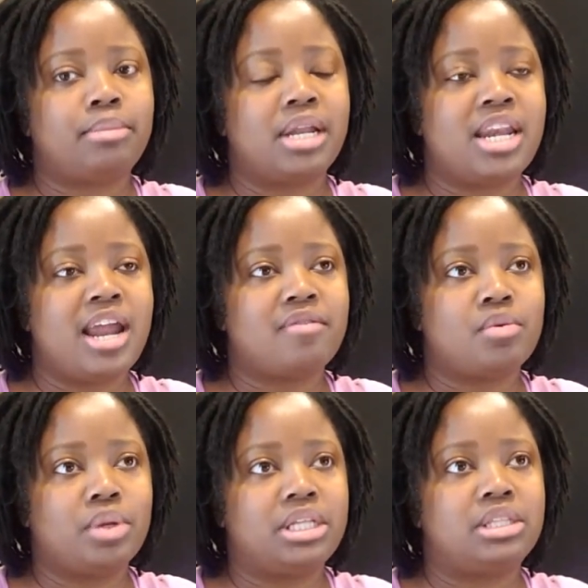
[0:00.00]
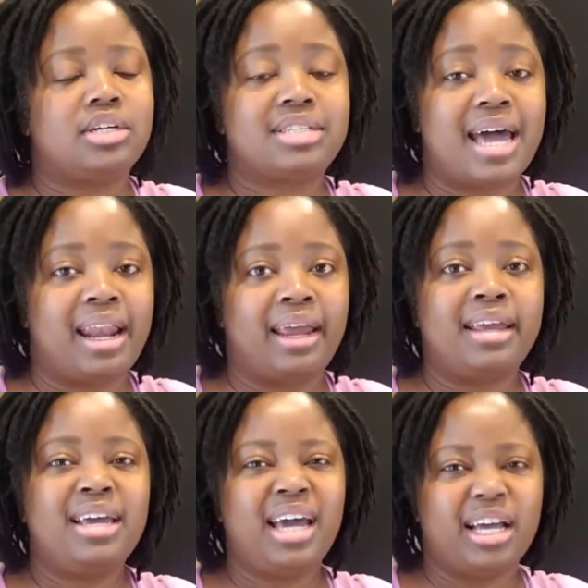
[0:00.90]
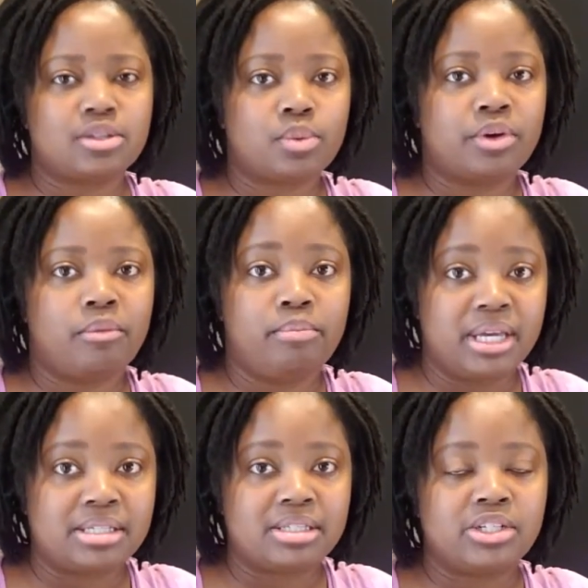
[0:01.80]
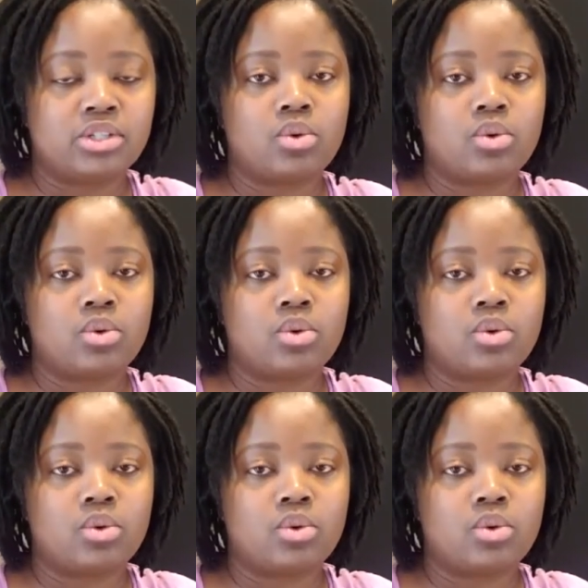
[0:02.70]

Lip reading: but never really looked at it as a real business